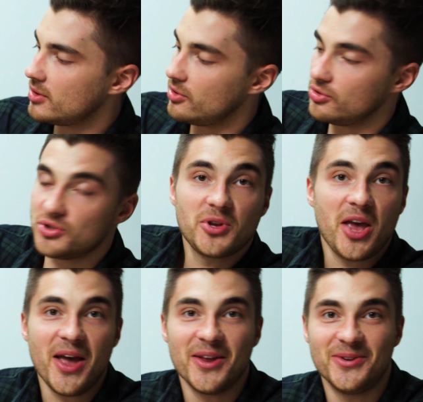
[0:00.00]
you just
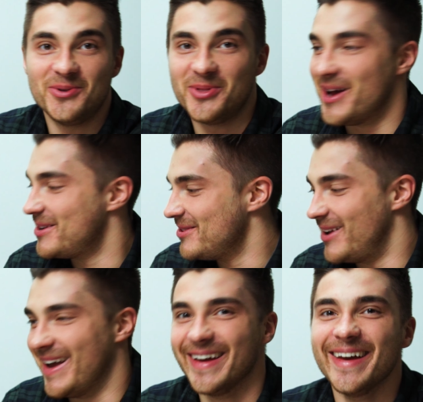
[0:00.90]
can't do that,
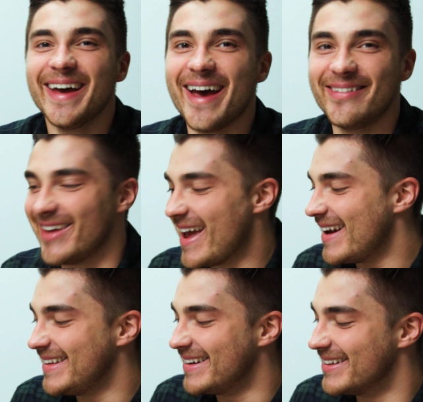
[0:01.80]
dude.
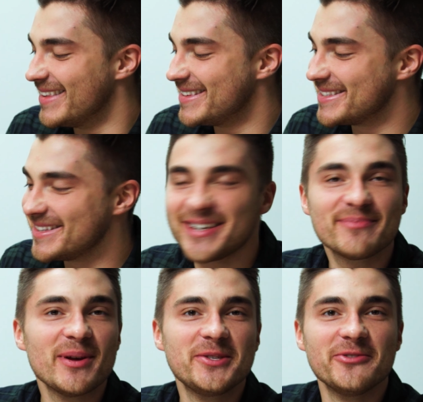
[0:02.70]
and you know, this is an
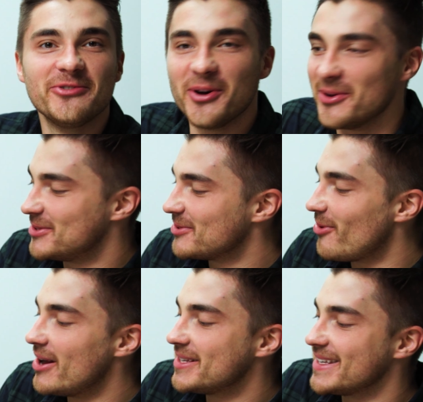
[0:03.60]
expensive phone. So
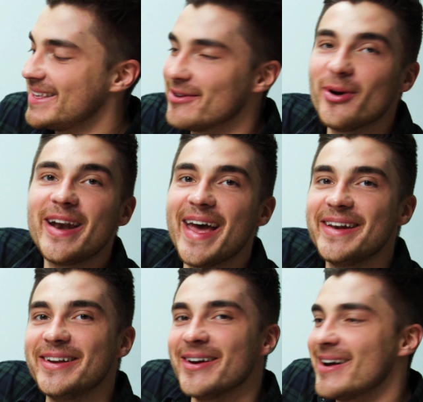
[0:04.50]
honestly, the
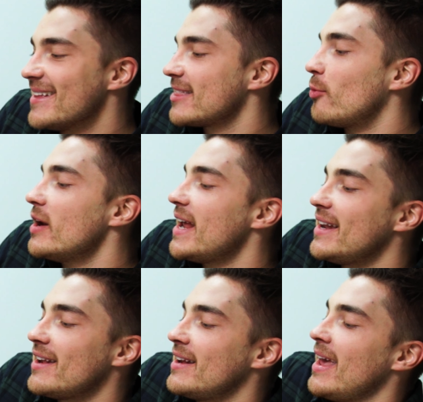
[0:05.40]

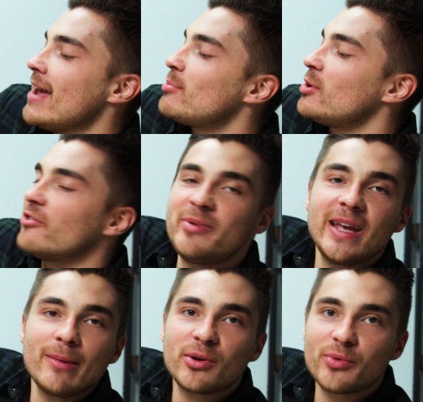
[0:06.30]
one-handed gamble of being
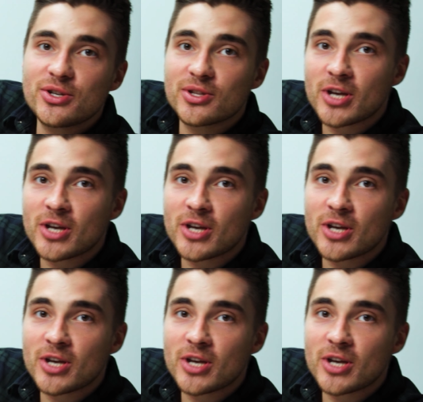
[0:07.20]
able to reach the